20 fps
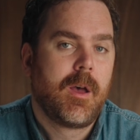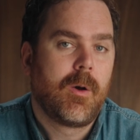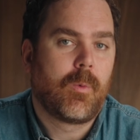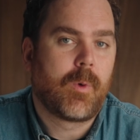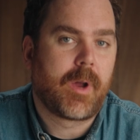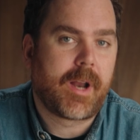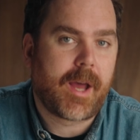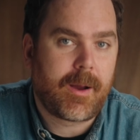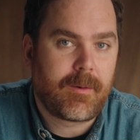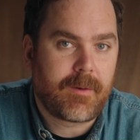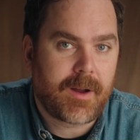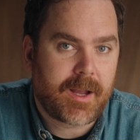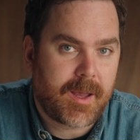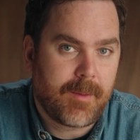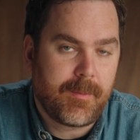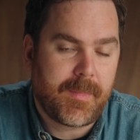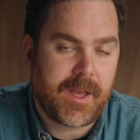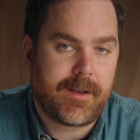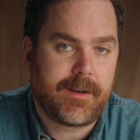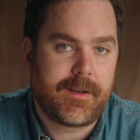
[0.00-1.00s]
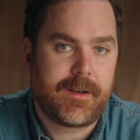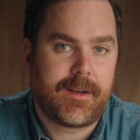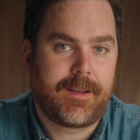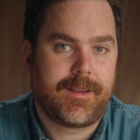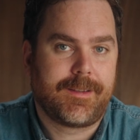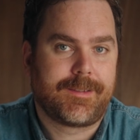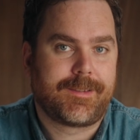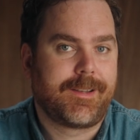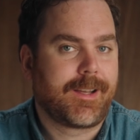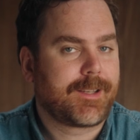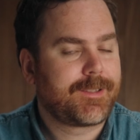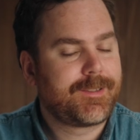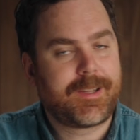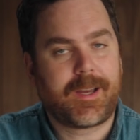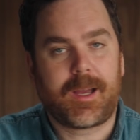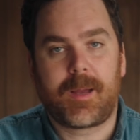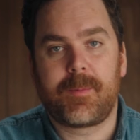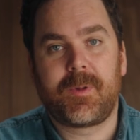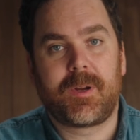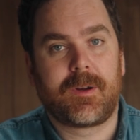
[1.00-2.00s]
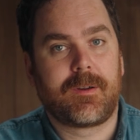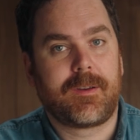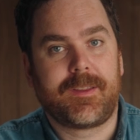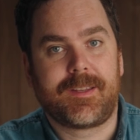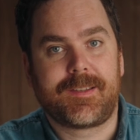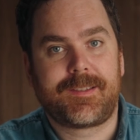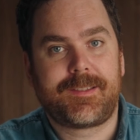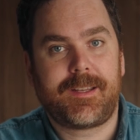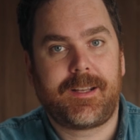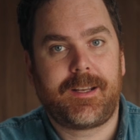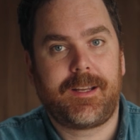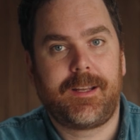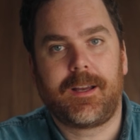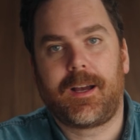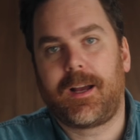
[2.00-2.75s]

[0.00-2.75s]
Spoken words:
What I recommend is next time you're in the city,